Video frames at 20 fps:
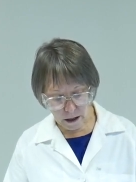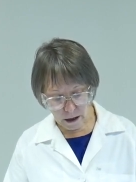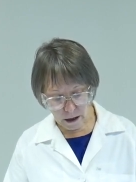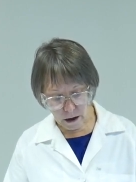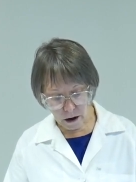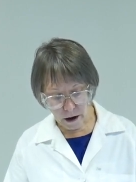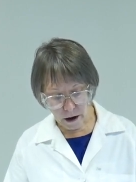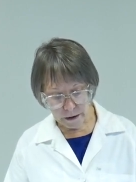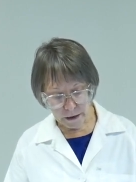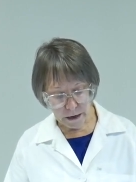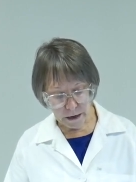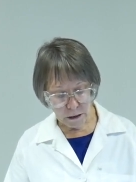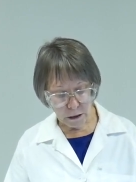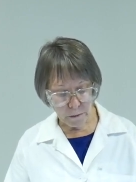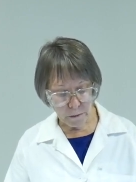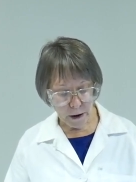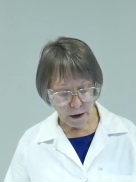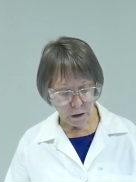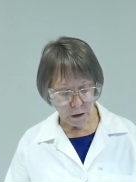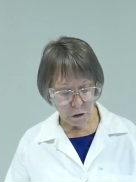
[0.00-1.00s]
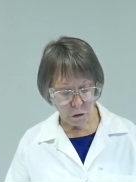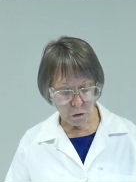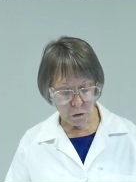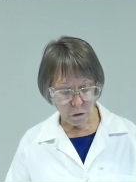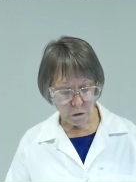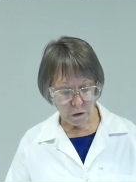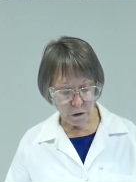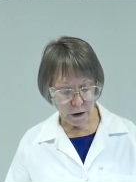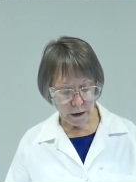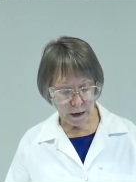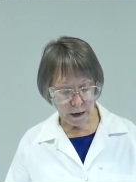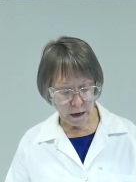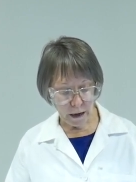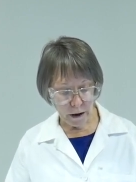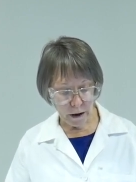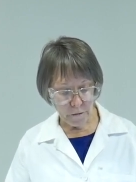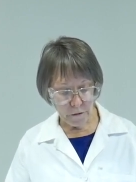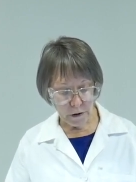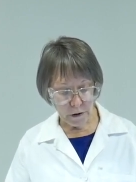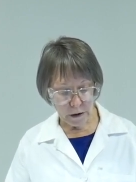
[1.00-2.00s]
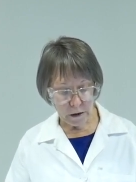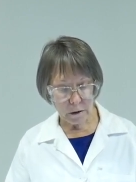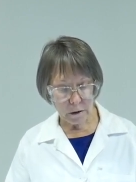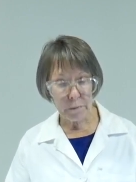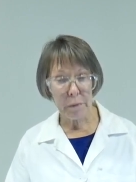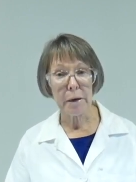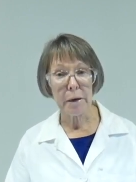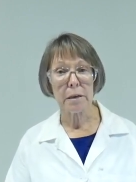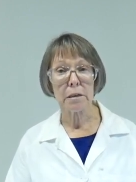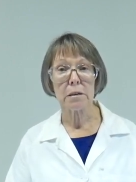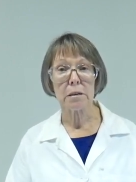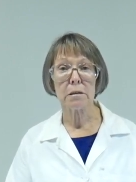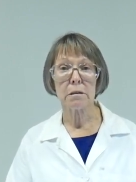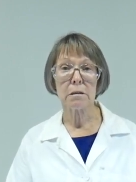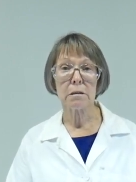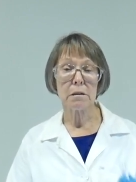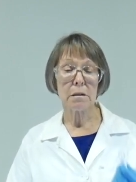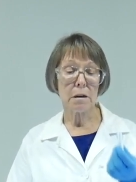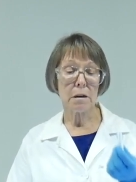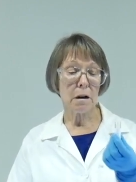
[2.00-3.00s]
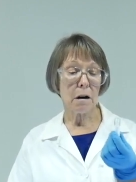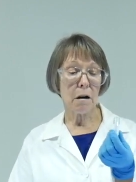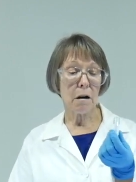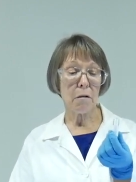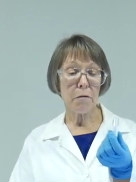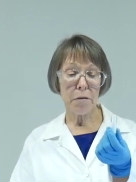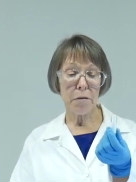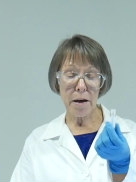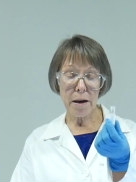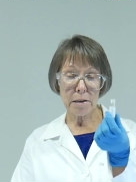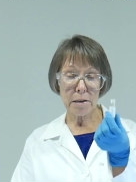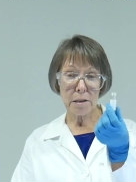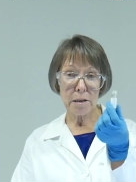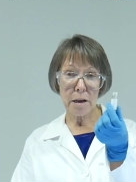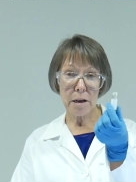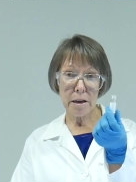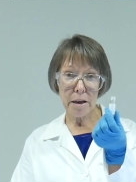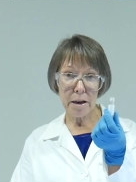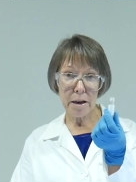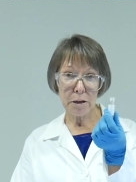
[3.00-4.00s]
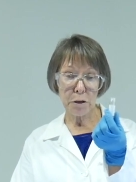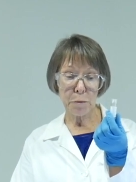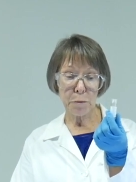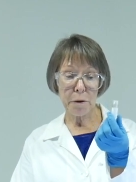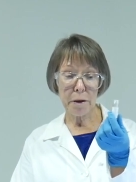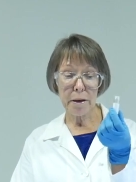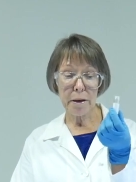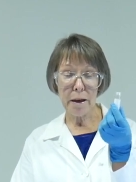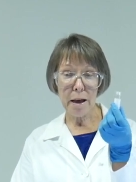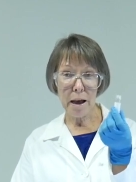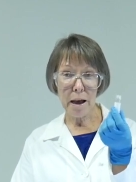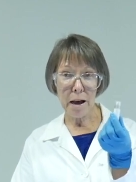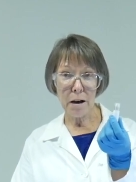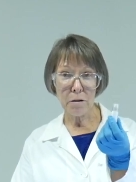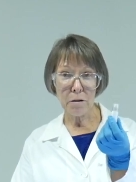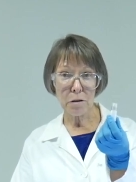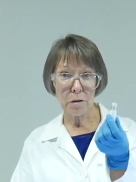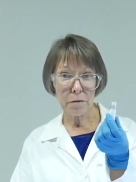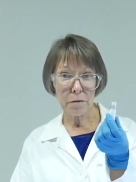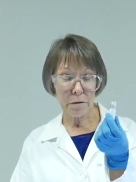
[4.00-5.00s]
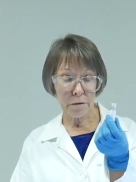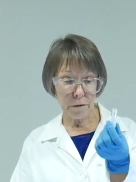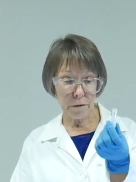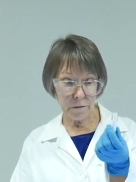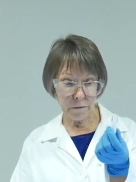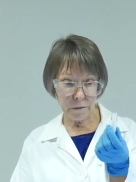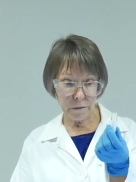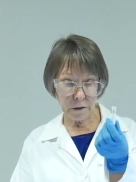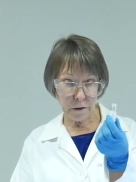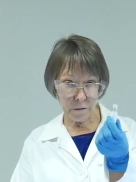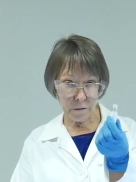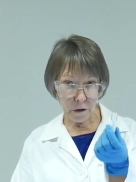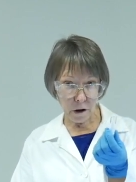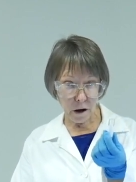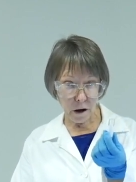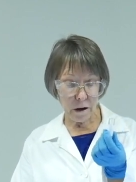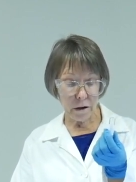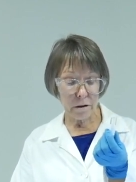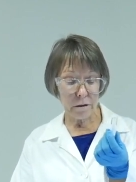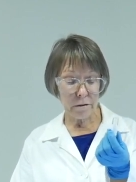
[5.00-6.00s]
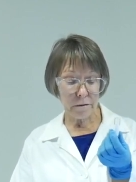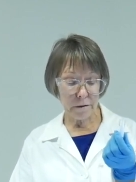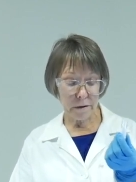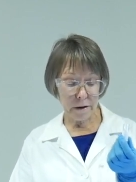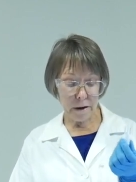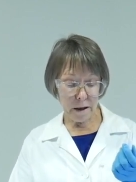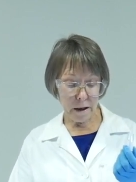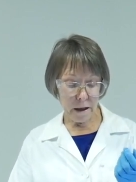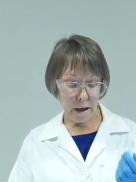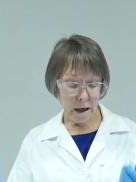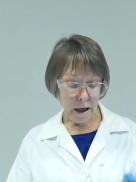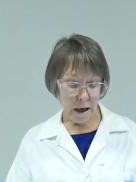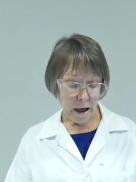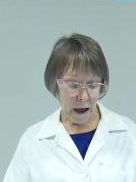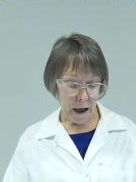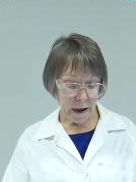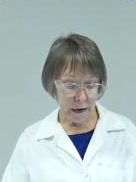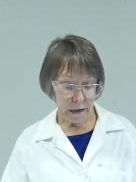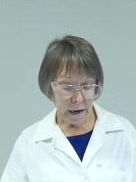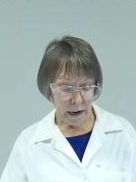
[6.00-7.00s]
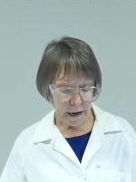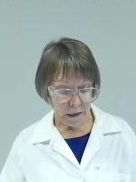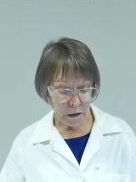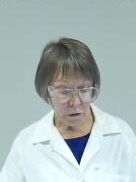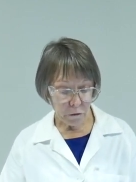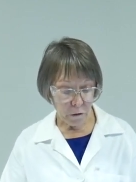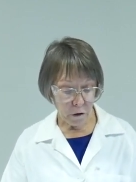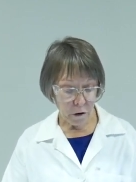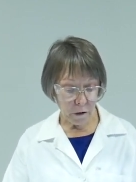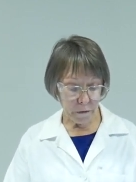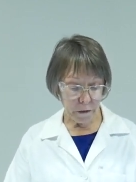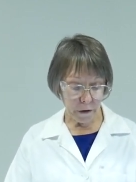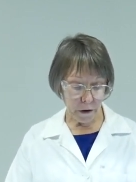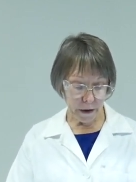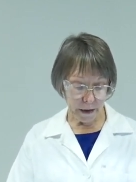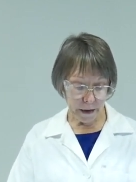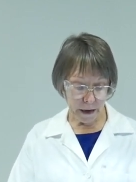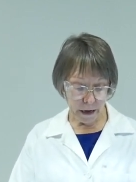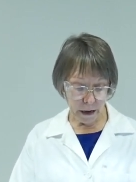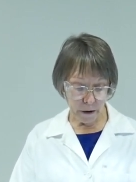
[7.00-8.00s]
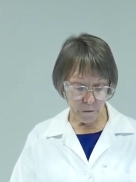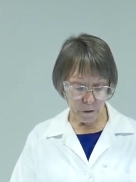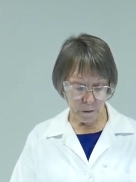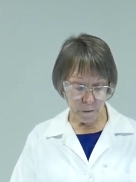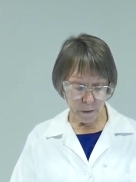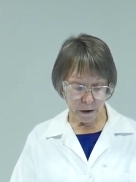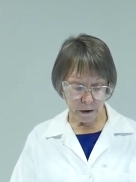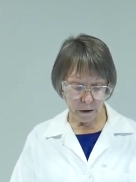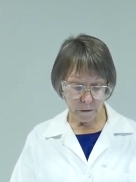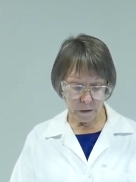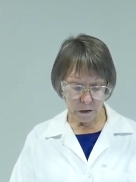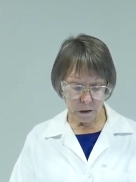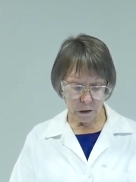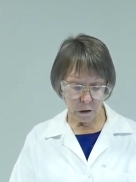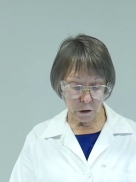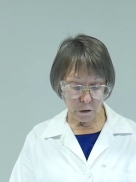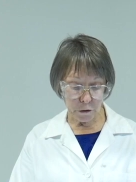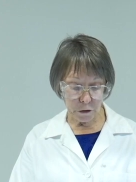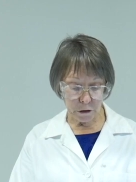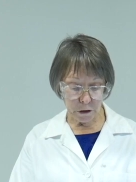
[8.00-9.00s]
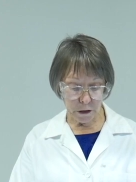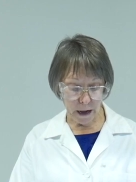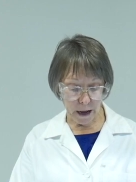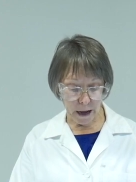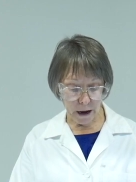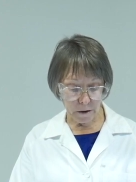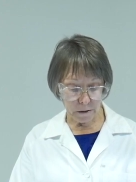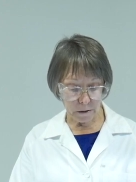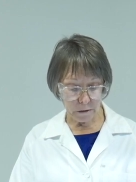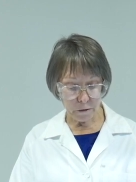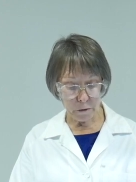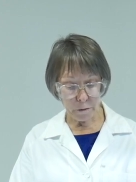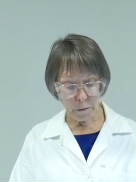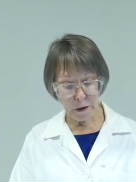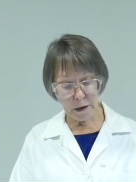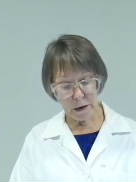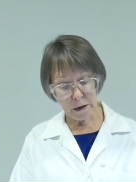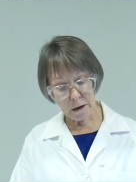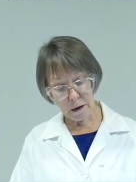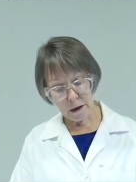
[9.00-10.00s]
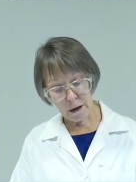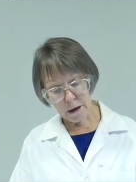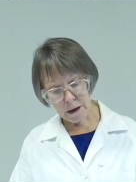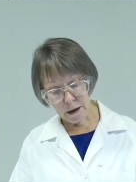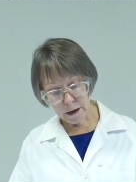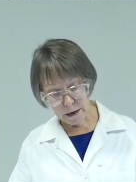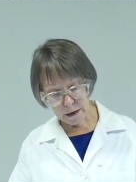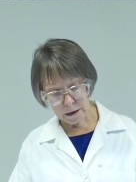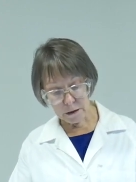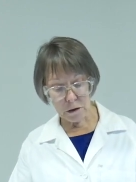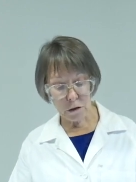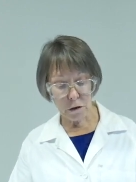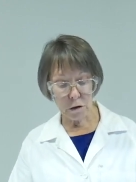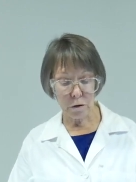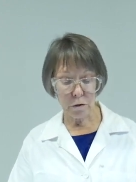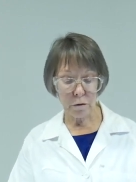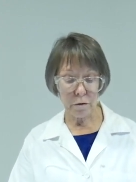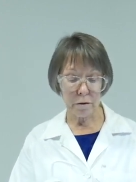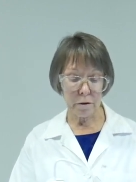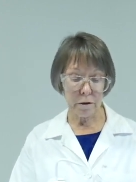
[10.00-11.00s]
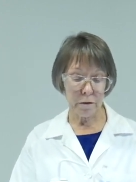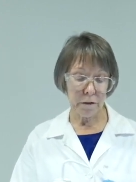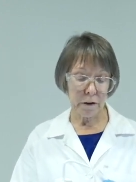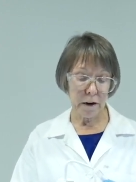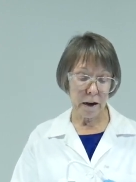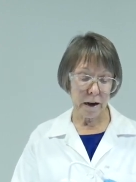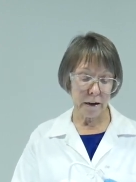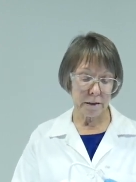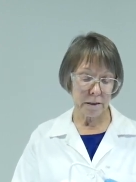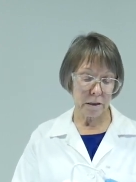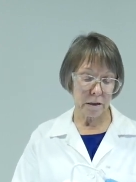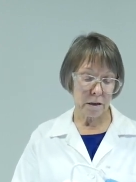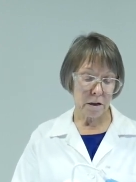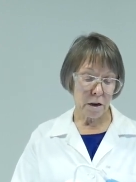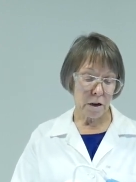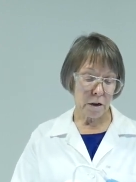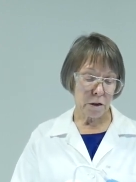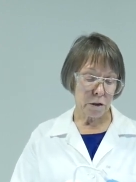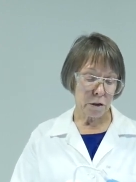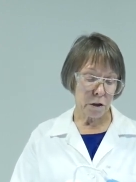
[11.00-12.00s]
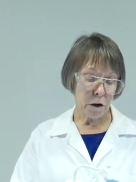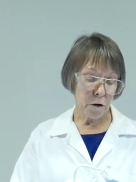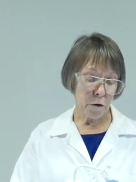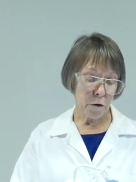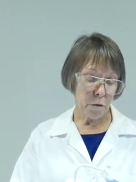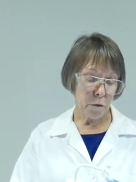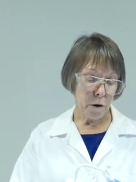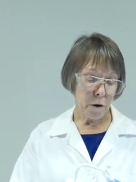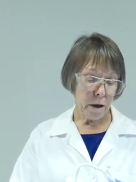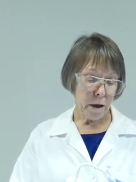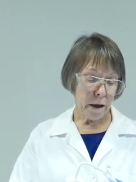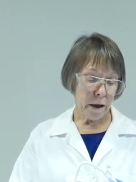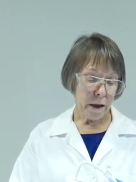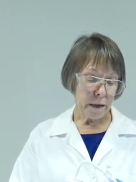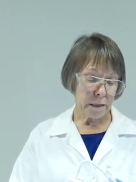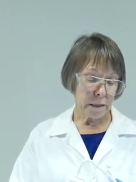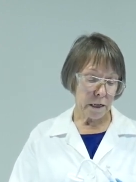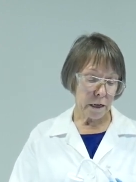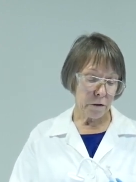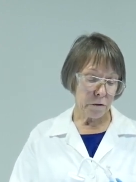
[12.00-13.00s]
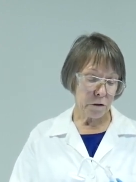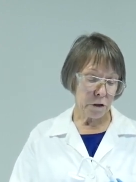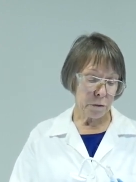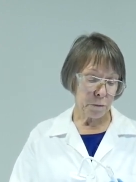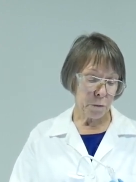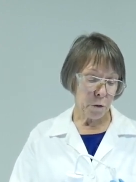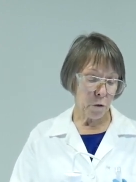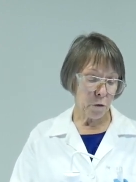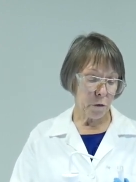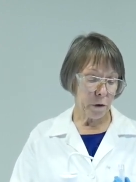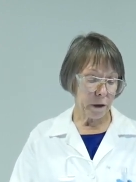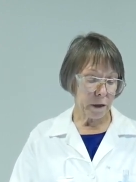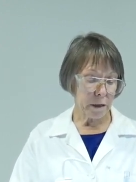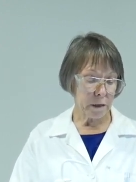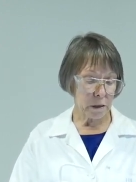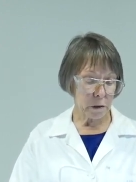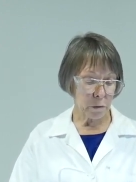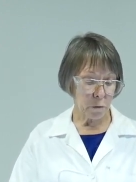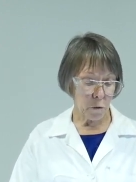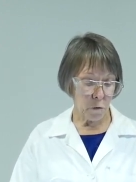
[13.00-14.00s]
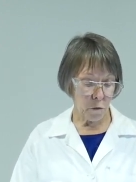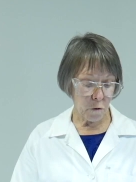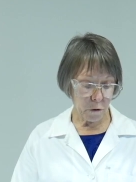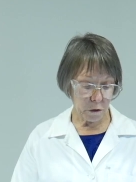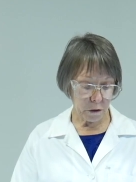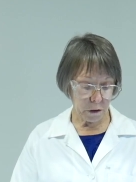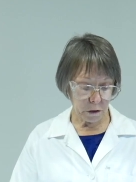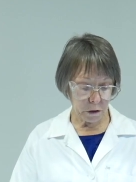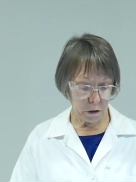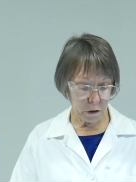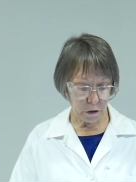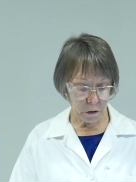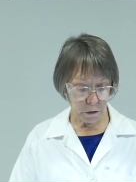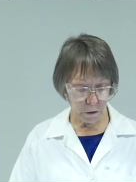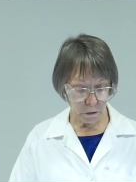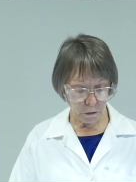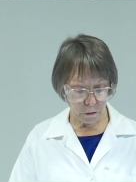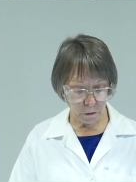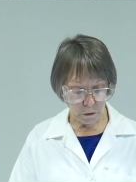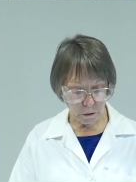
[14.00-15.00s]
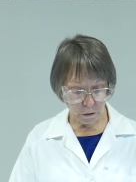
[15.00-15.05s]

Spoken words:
I need to make sure that I get every little bit of that KHP out of the vial, and later on that I get every bit of the solution out of the beaker into the flask. So instead of just pouring in some water to